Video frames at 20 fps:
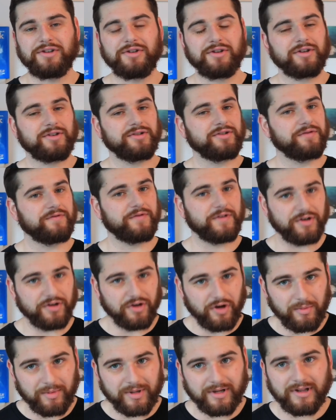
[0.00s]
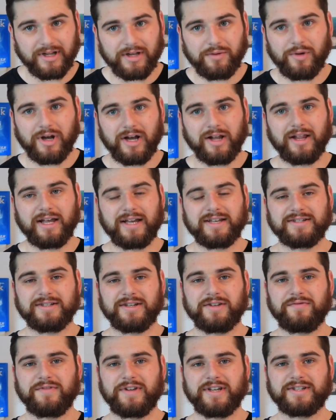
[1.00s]
you can do phenomenally well as an
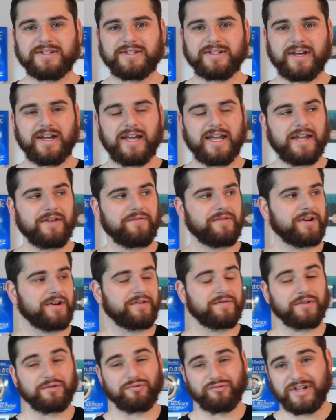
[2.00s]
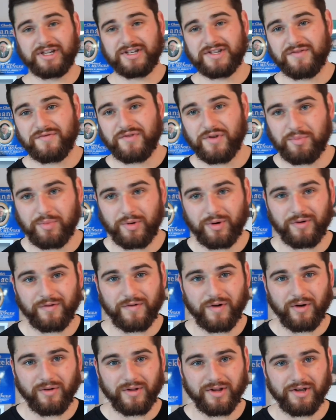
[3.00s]
investor, even if the rest of your
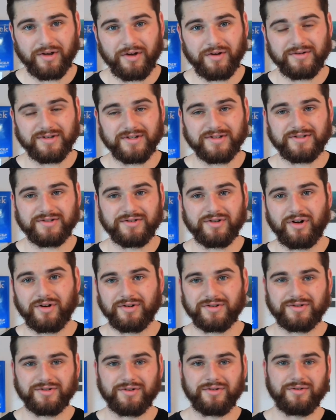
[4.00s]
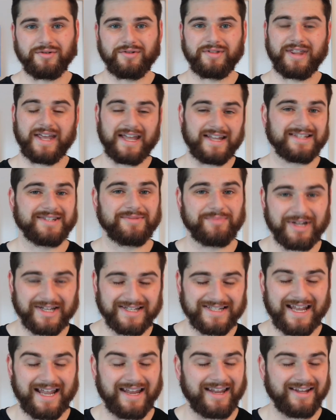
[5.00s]
portfolio does not do that
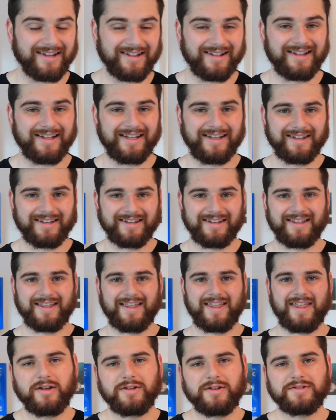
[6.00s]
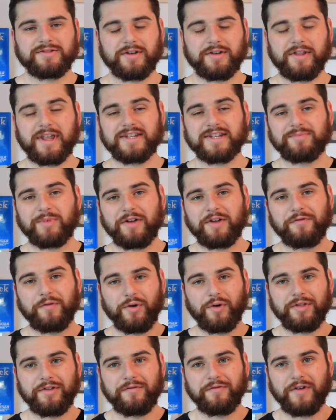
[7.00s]
spectacularly. So that's my
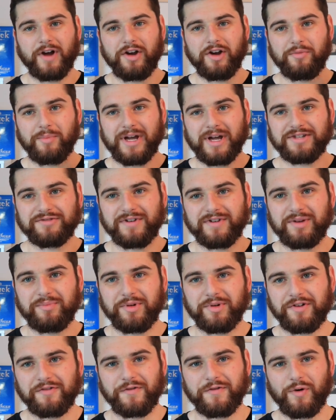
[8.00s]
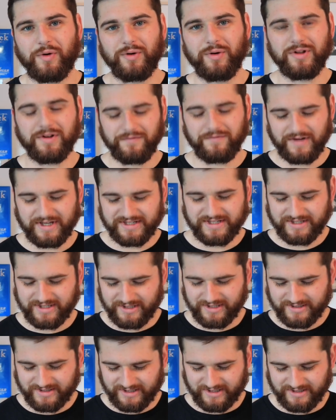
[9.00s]
fourth and final must-read book for all
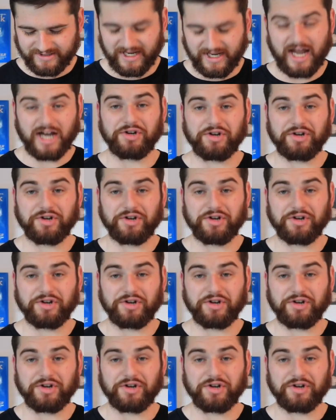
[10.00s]
investors, is